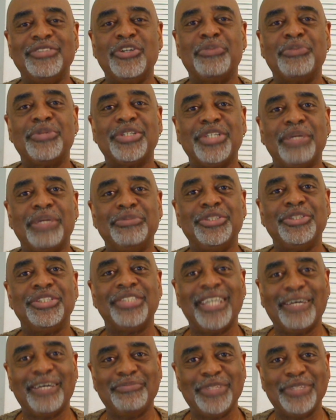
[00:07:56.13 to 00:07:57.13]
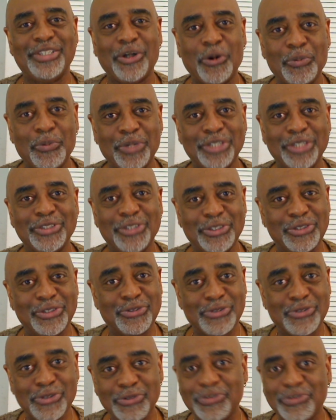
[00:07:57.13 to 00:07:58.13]
your perceptions have been open to the
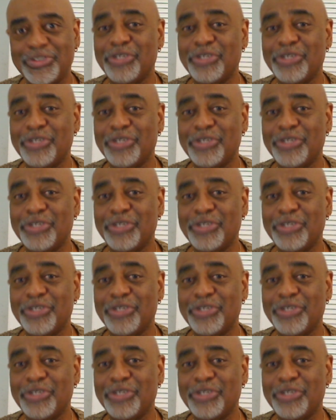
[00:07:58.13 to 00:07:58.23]
truth.